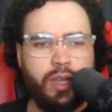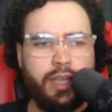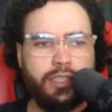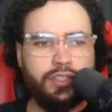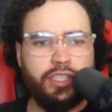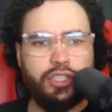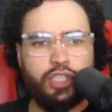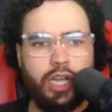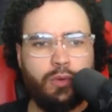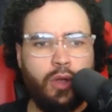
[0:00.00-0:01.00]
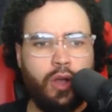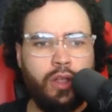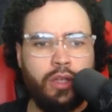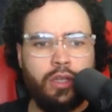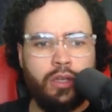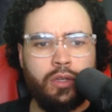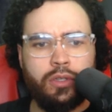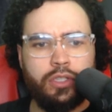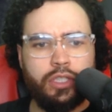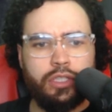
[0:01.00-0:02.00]
and you'll see general
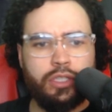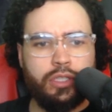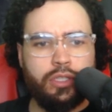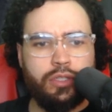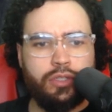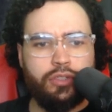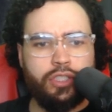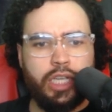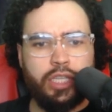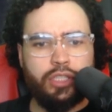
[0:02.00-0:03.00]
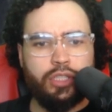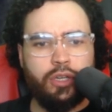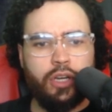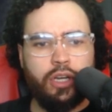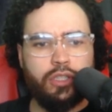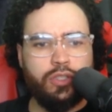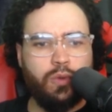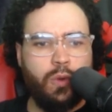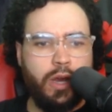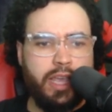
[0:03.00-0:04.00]
and change your
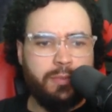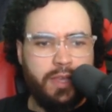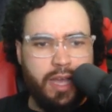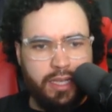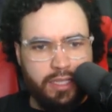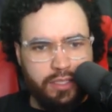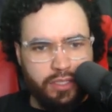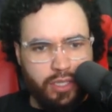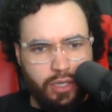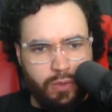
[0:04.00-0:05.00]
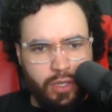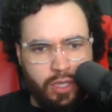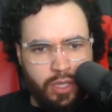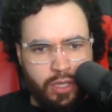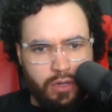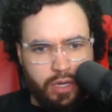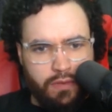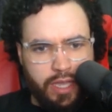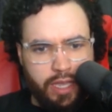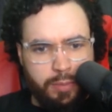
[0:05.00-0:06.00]
store API key. So if you
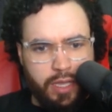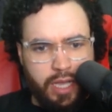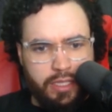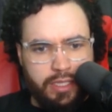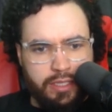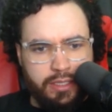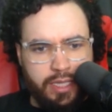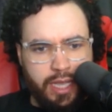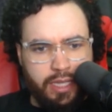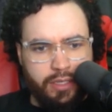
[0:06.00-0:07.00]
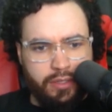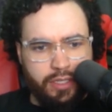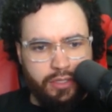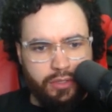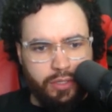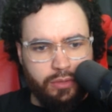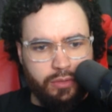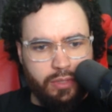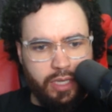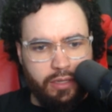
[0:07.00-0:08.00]
don't have an API key set, you need to go
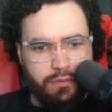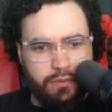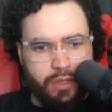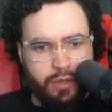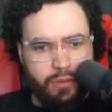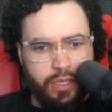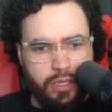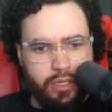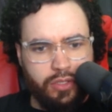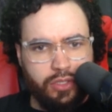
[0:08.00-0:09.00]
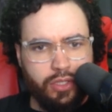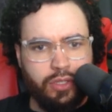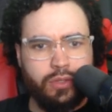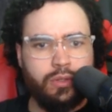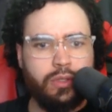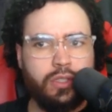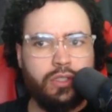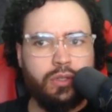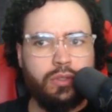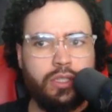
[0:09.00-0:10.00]
to Langflow here. So let's
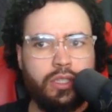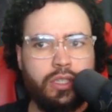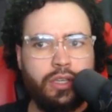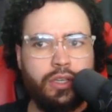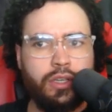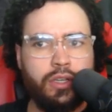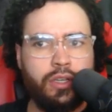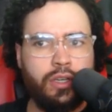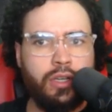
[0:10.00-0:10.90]
go here.